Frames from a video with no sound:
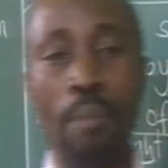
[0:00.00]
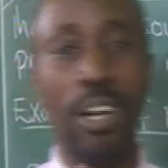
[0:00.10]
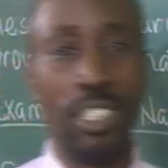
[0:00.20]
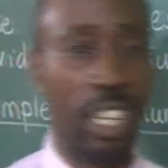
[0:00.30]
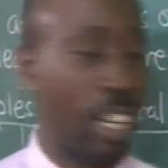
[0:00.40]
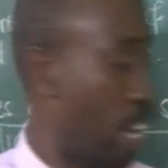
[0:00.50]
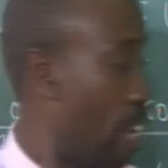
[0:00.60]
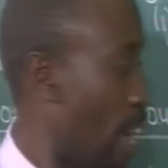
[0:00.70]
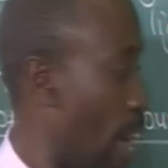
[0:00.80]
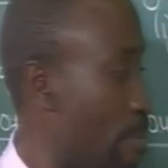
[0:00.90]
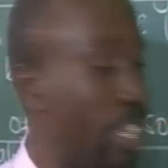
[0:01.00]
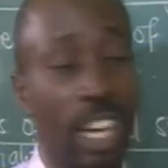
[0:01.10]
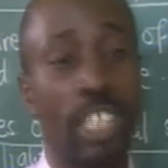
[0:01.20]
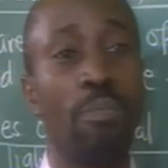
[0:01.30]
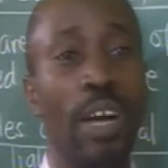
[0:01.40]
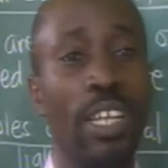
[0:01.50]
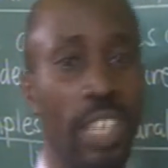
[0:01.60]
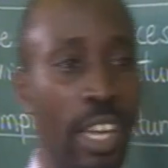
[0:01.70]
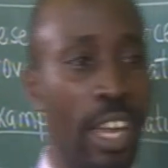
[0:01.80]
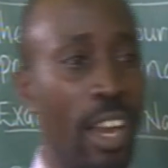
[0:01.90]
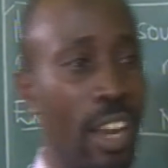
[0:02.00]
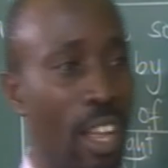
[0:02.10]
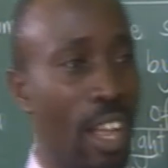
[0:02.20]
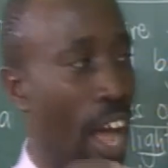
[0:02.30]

per second, uh, meters per second,